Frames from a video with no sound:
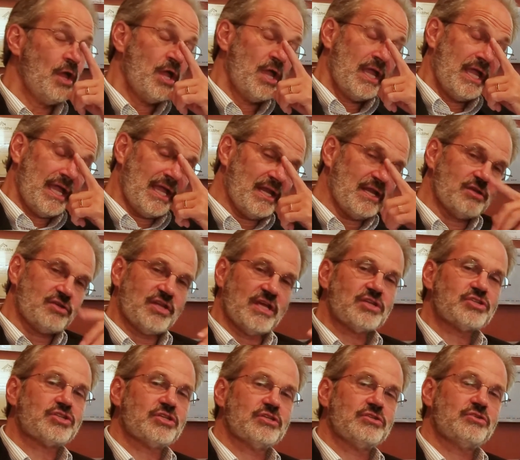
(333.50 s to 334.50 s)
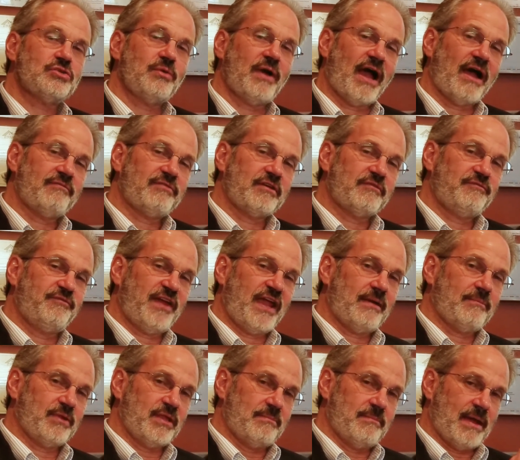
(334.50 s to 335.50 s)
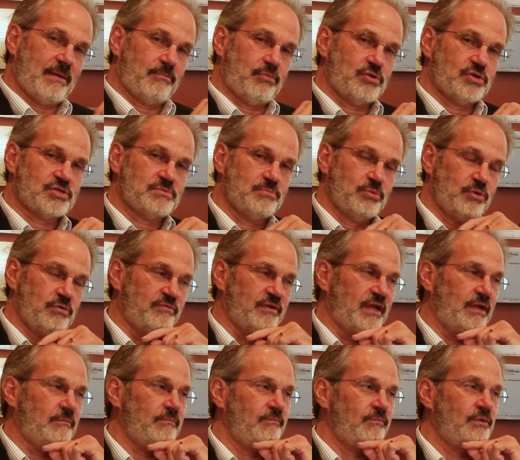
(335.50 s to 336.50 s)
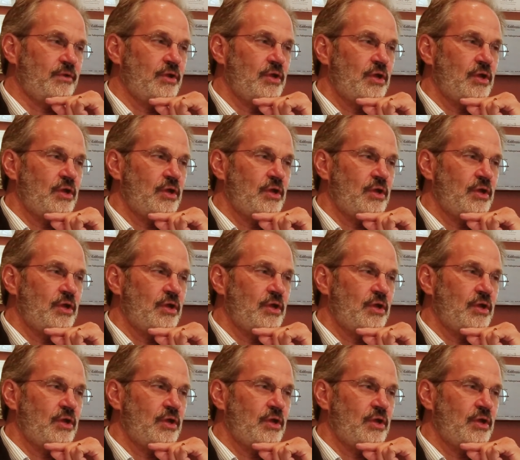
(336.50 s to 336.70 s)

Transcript: In addition to having family members move in,